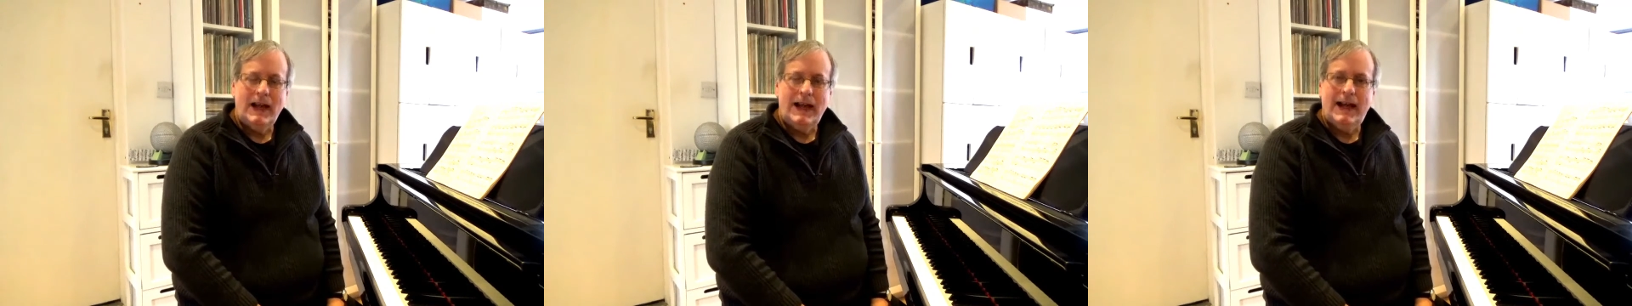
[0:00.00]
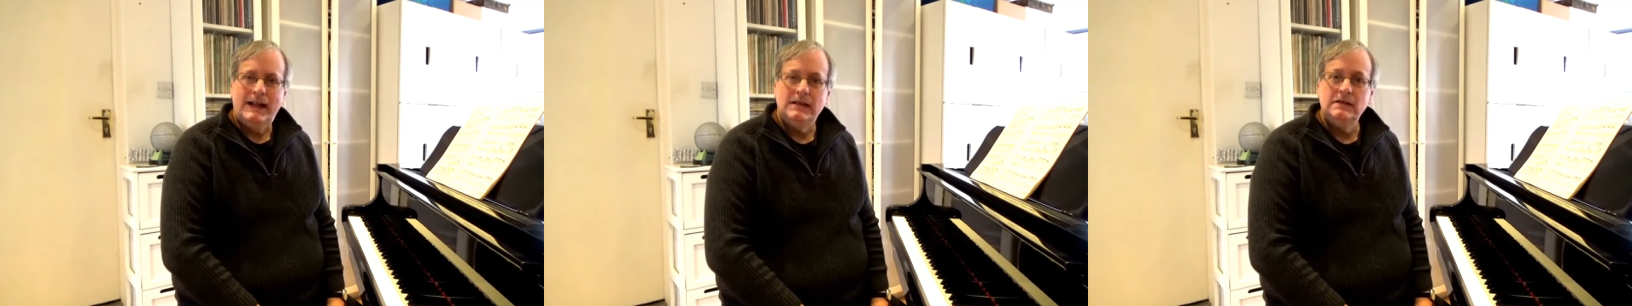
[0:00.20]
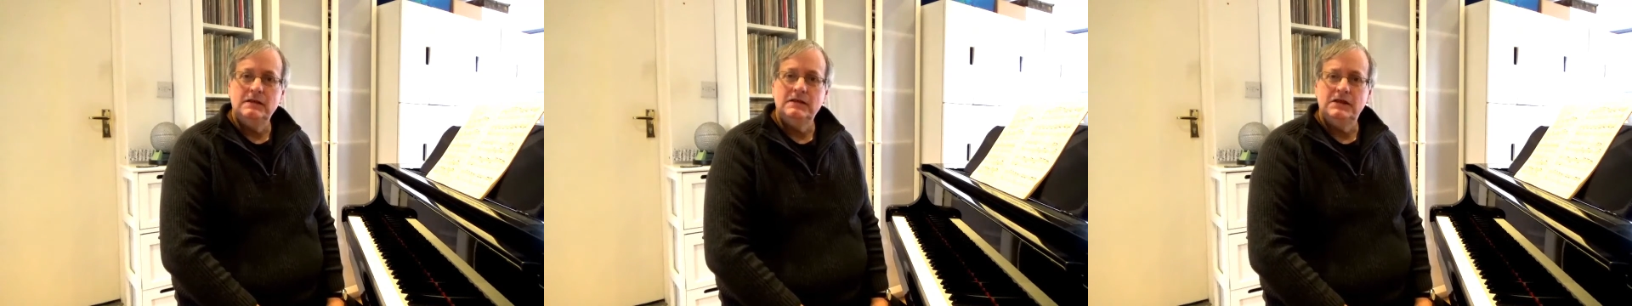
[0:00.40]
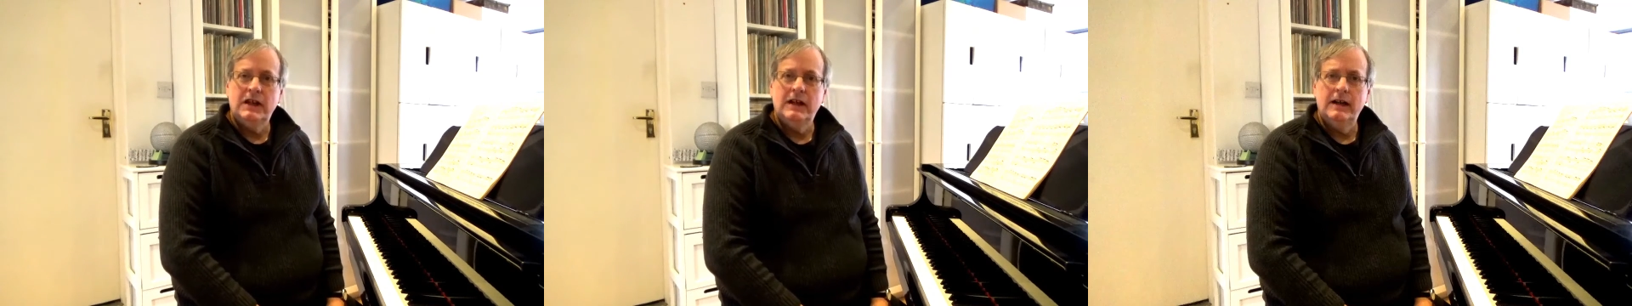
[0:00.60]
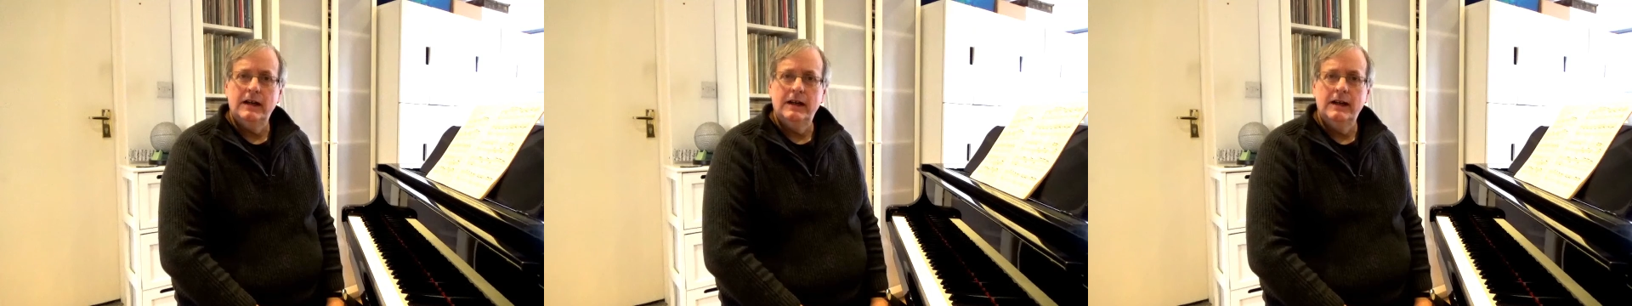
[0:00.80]
and
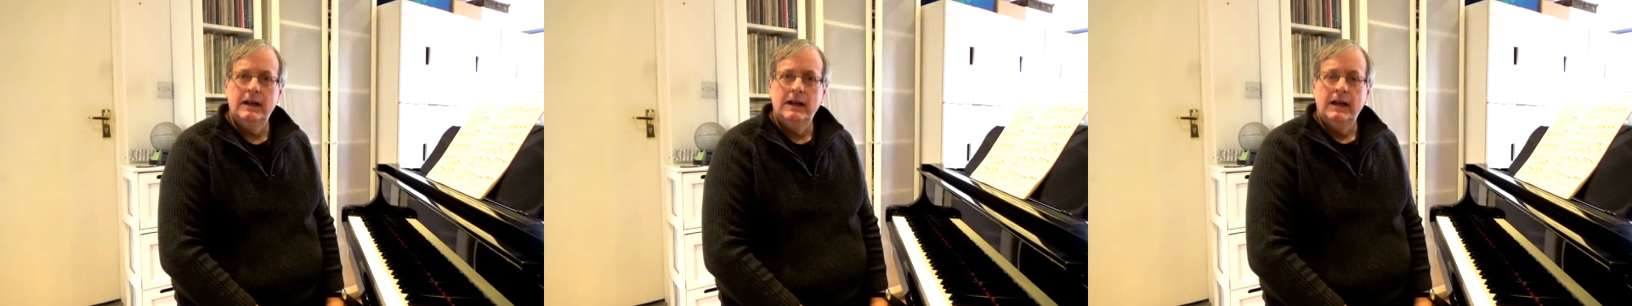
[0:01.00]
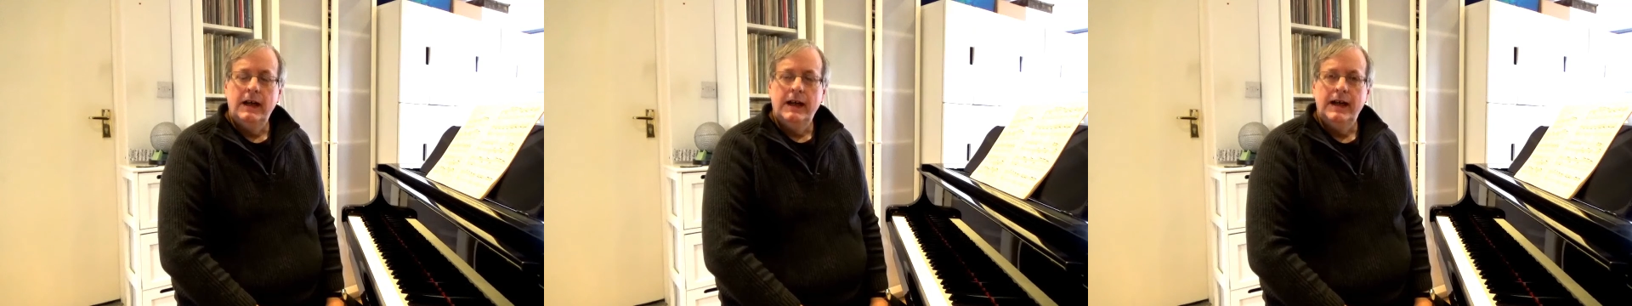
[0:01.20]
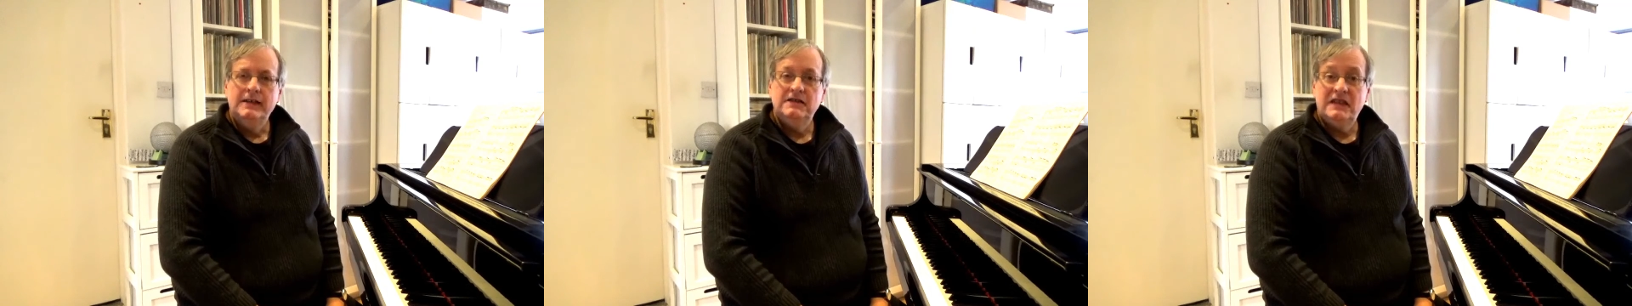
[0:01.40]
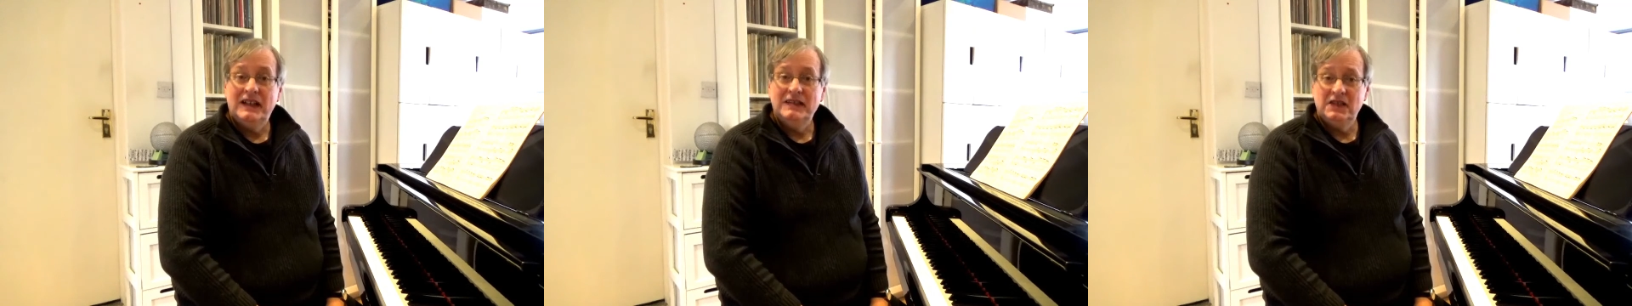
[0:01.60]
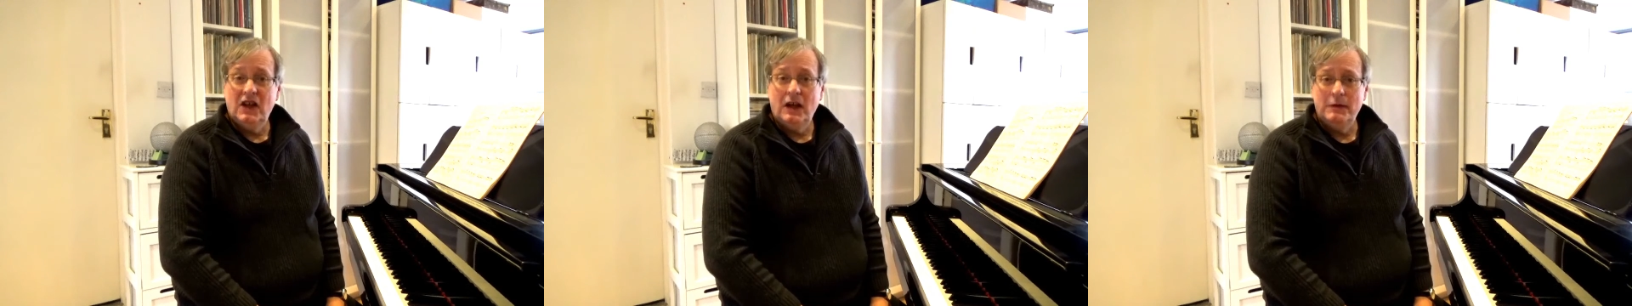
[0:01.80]
it's
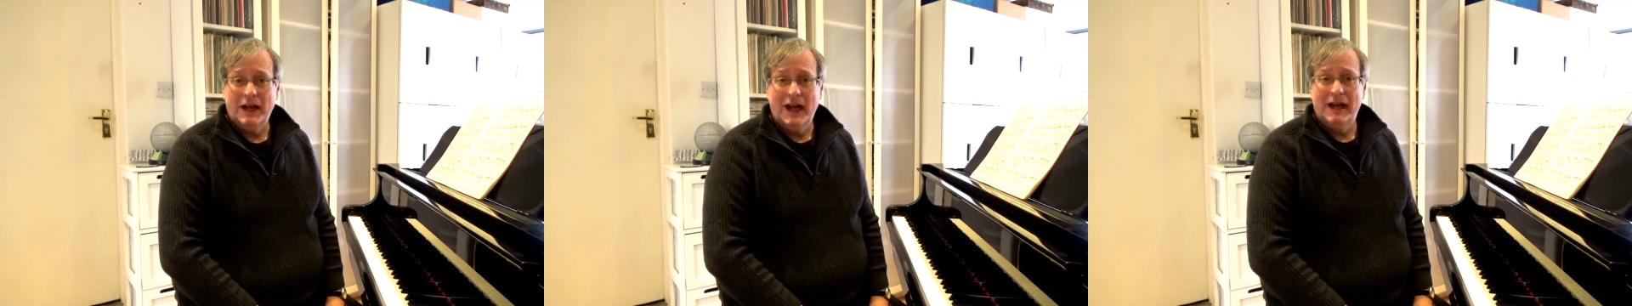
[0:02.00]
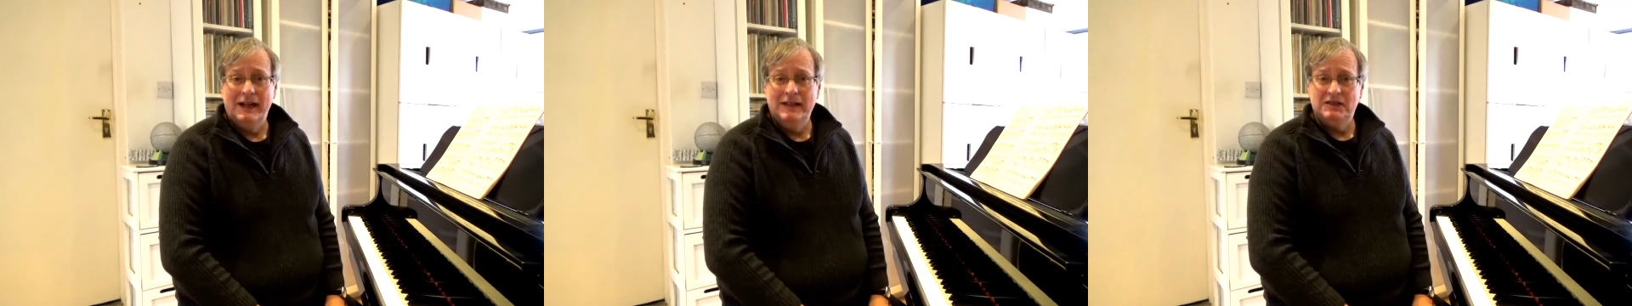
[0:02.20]
that time again.